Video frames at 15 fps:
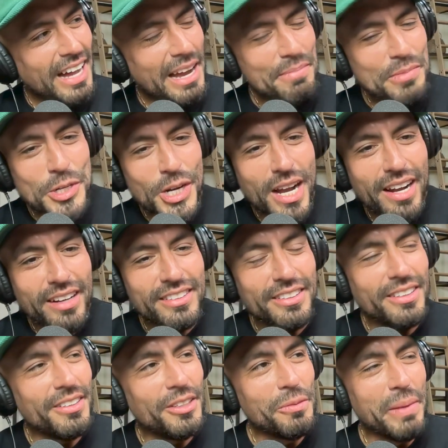I'm
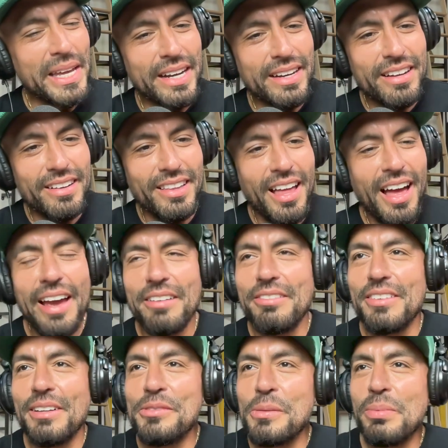shocked you made it out
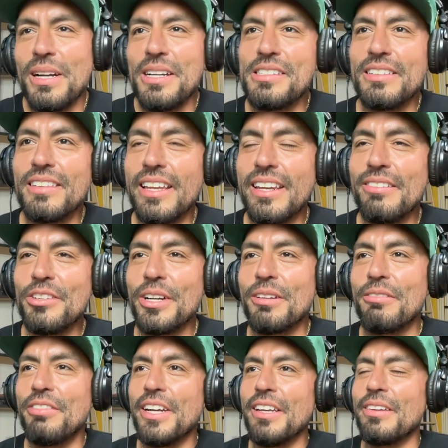alive. I'm surprised you, they didn't
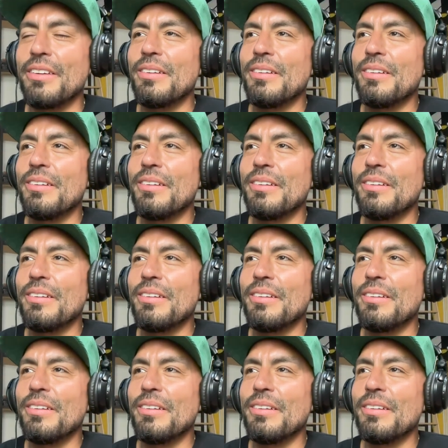try to fight